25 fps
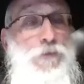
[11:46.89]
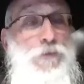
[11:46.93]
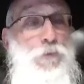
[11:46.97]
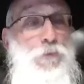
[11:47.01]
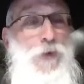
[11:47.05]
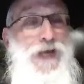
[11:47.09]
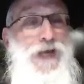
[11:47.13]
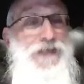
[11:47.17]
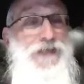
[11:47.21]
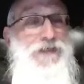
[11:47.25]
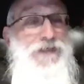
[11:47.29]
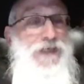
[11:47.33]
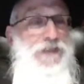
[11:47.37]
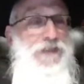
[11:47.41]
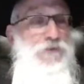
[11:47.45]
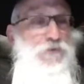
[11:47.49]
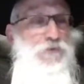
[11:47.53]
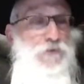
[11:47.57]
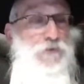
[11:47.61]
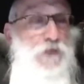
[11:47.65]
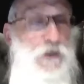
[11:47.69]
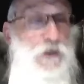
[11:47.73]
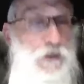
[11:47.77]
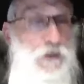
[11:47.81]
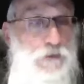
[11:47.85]
Why do I do
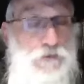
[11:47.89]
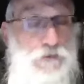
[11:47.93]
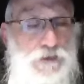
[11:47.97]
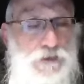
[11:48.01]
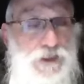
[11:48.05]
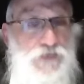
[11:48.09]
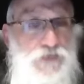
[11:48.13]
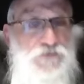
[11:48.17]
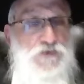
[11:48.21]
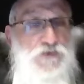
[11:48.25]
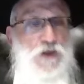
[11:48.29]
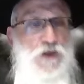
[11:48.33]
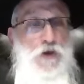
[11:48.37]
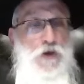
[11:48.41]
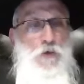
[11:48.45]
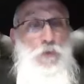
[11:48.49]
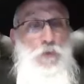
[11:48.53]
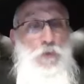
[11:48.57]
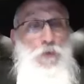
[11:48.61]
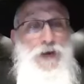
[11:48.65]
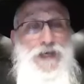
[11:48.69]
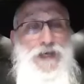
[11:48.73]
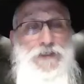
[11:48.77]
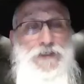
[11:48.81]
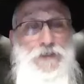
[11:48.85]
the Holocaust?
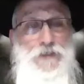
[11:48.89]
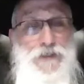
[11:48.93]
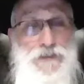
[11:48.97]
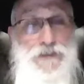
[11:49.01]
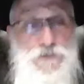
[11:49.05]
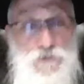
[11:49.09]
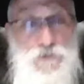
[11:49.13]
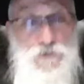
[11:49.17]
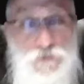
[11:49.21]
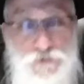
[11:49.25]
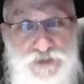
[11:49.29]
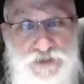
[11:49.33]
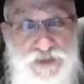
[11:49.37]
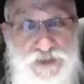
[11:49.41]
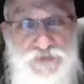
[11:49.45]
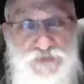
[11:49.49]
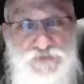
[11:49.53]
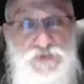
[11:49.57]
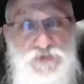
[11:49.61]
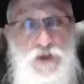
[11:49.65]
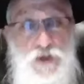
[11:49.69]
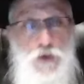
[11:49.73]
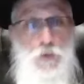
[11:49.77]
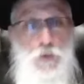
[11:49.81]
Why do I do this?